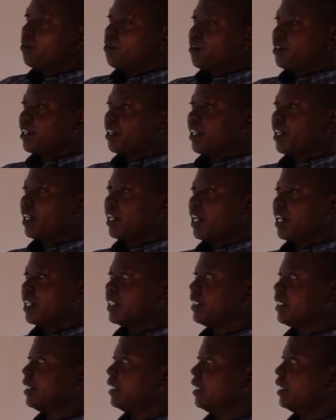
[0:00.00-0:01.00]
looking
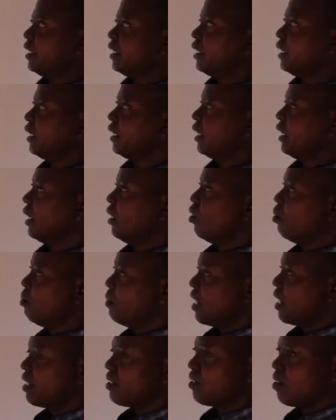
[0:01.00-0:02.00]
at
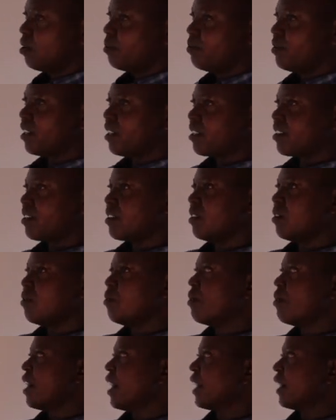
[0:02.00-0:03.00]
luminance objects,
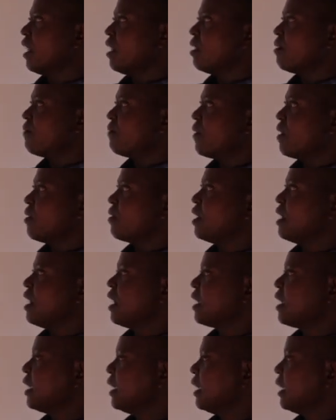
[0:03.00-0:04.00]
we again found
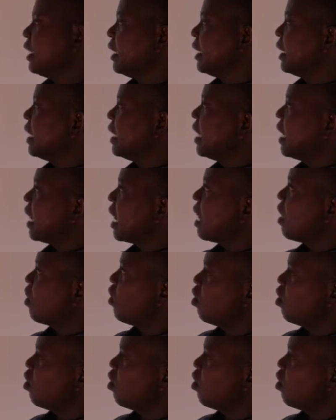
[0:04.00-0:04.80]
that there are